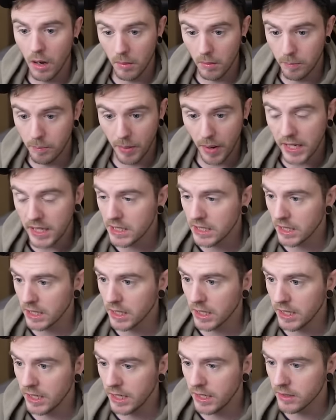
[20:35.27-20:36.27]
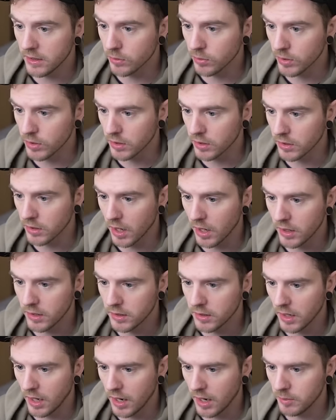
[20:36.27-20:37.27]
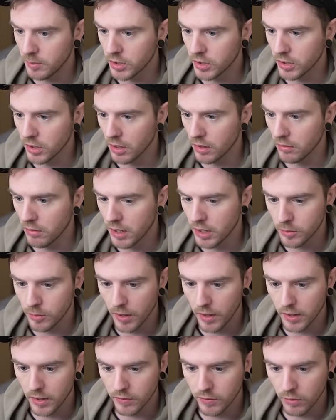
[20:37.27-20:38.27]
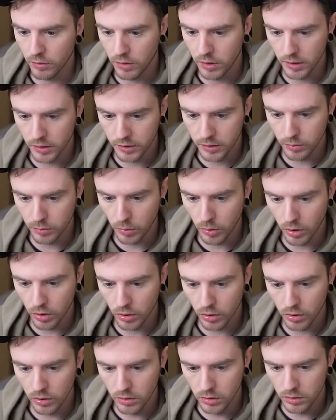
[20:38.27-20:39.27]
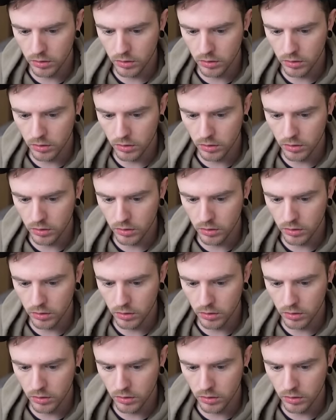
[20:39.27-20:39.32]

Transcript: Basically is, which is nice. I am just going to range bet this for really small.